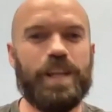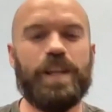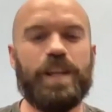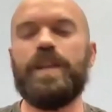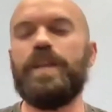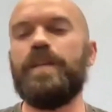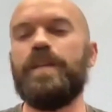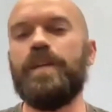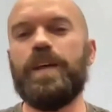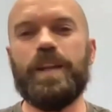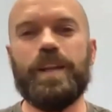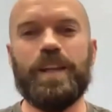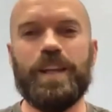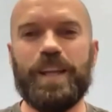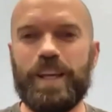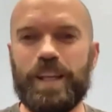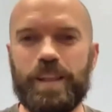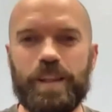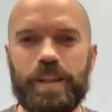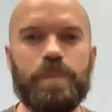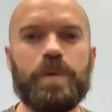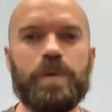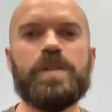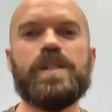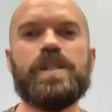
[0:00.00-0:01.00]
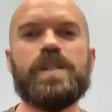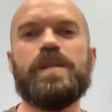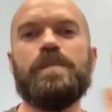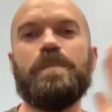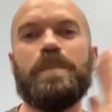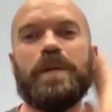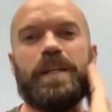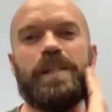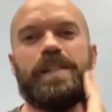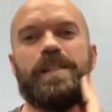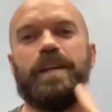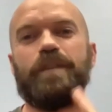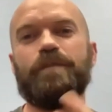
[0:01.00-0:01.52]
in the most
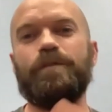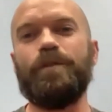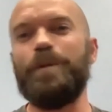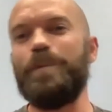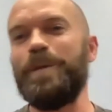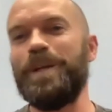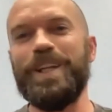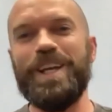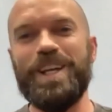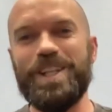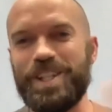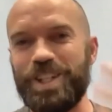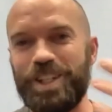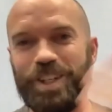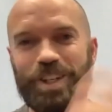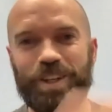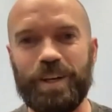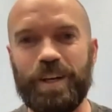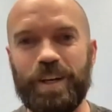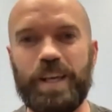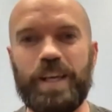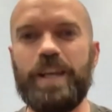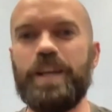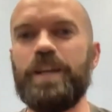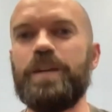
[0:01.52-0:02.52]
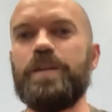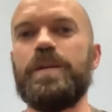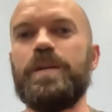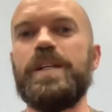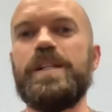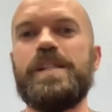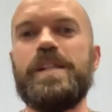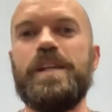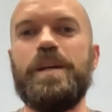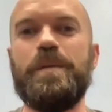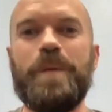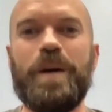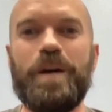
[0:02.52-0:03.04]
simplistic formulation, you're going to increase
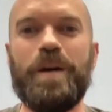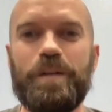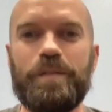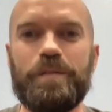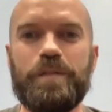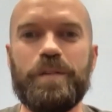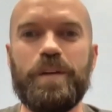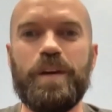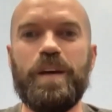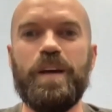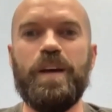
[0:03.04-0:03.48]
the amount of